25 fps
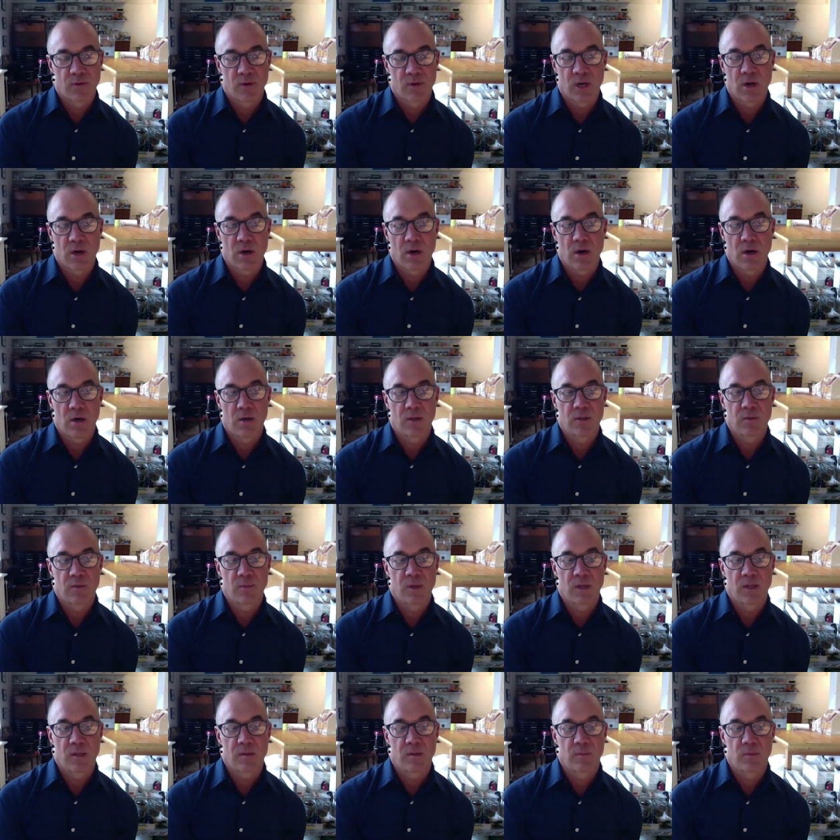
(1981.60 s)
very hard to
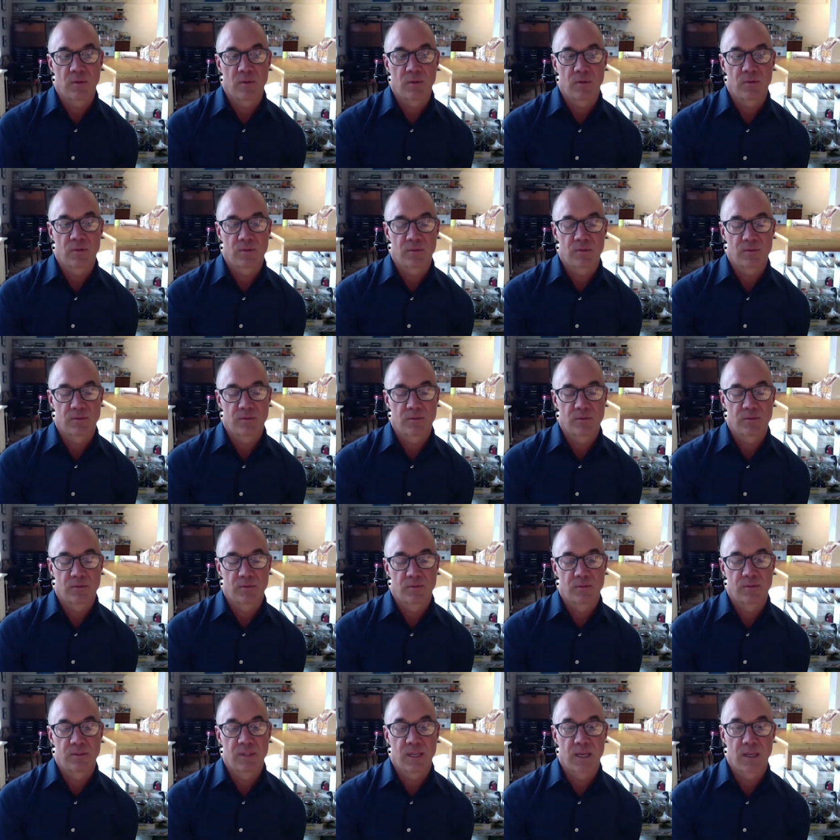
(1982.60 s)
make the most
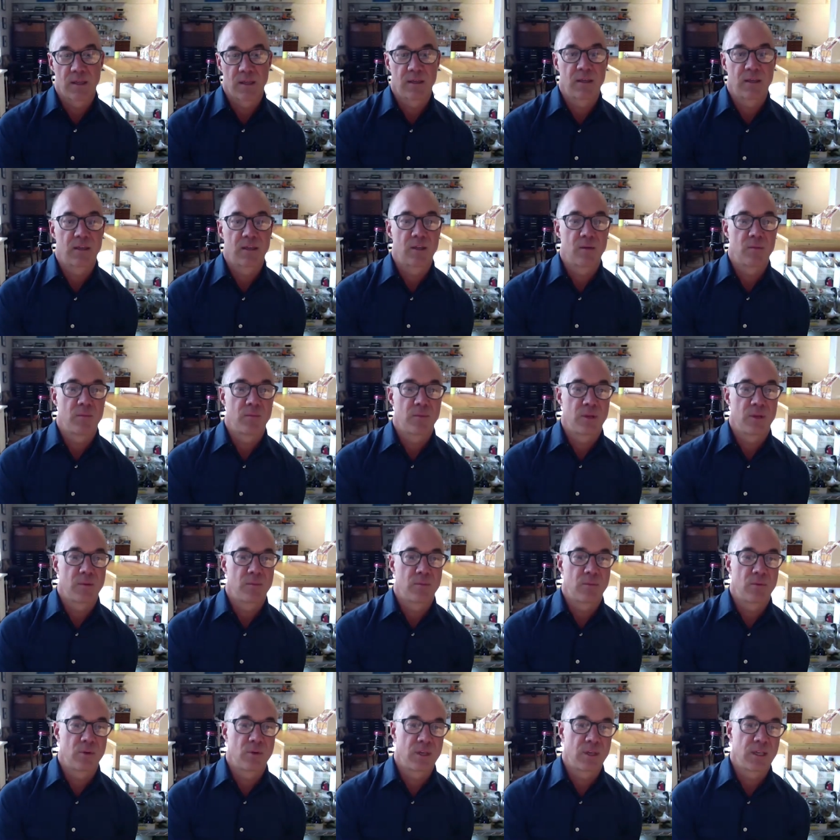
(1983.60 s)
delicate and,
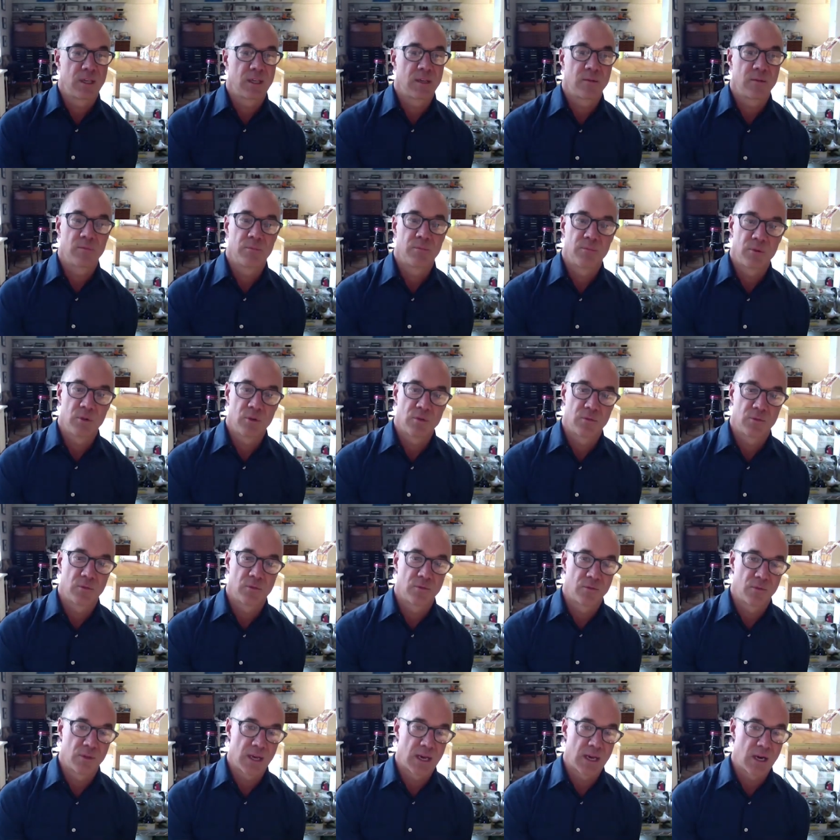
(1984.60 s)
and pretty, beautiful
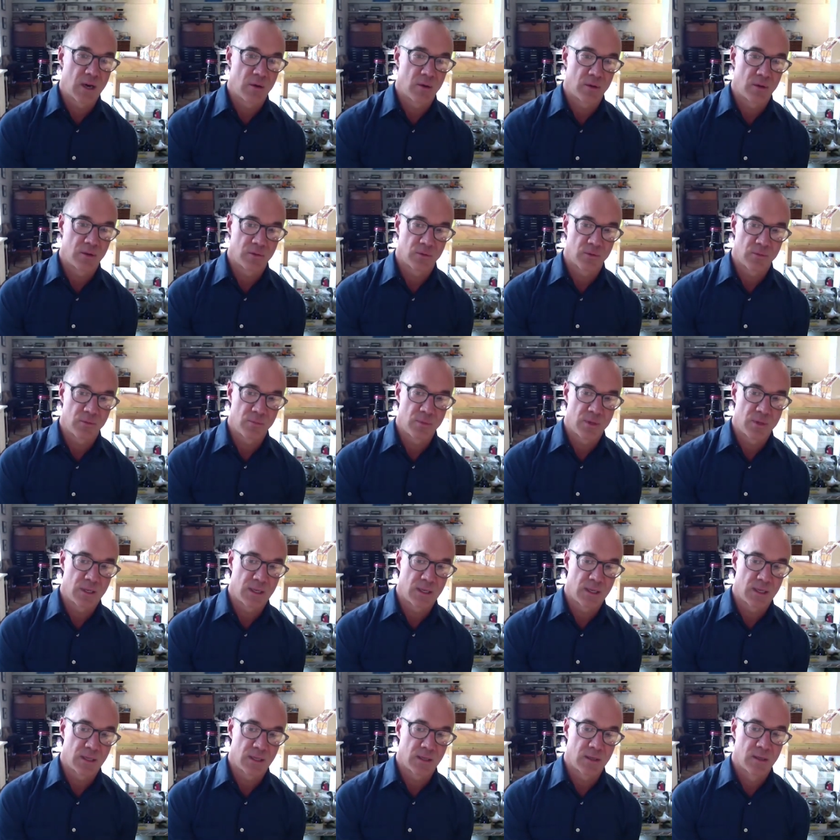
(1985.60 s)
flowers with
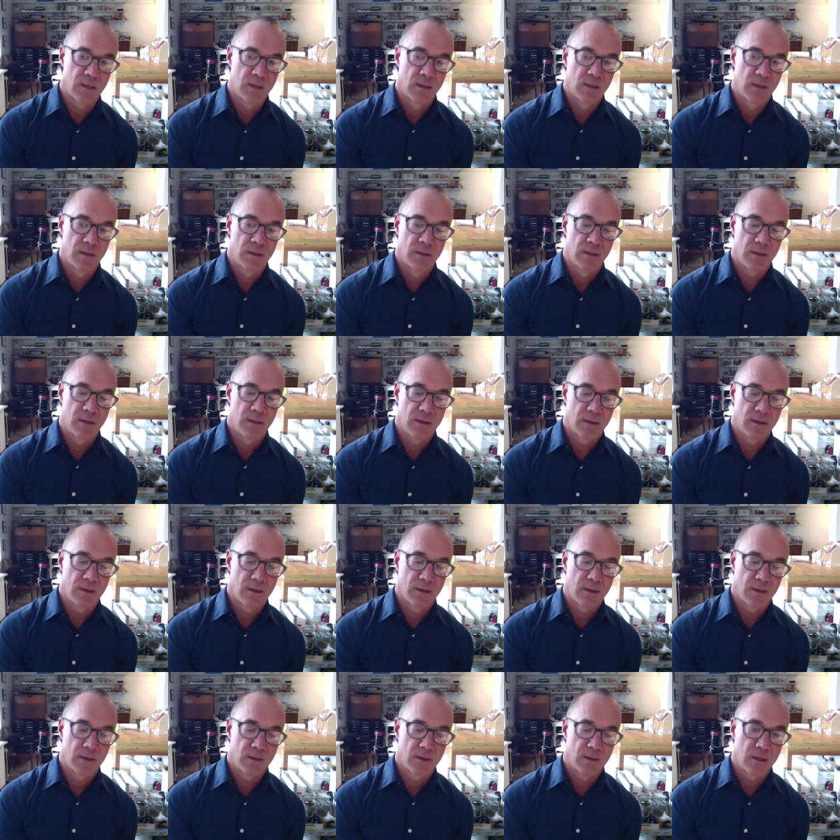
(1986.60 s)
many
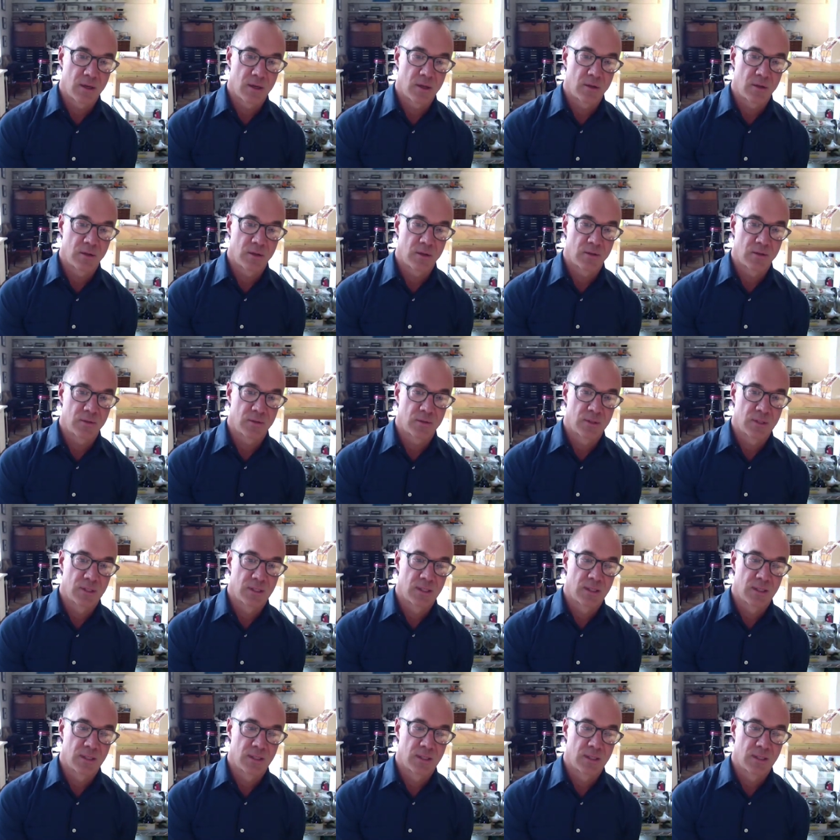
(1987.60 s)
uh, colors.